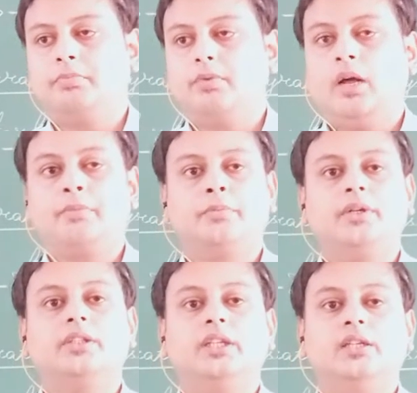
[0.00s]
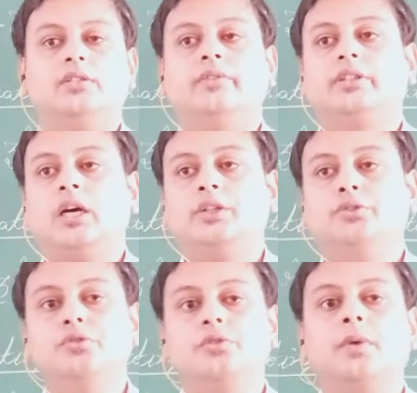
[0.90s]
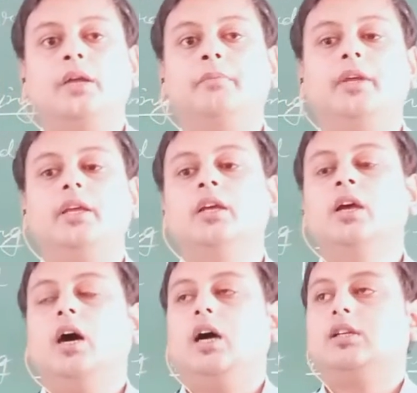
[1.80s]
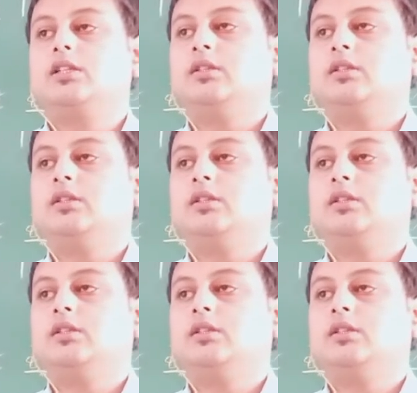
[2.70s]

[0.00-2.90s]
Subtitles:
appropriate things which are used by me are just